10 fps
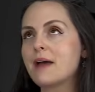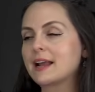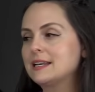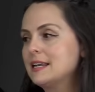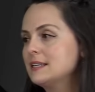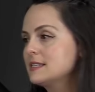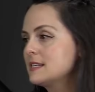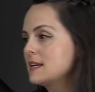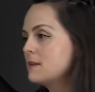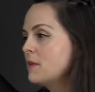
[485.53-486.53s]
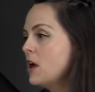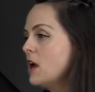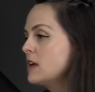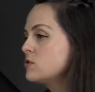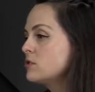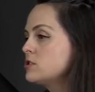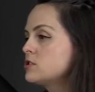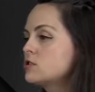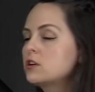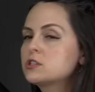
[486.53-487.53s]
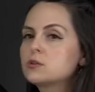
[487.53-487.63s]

magnesium is going to start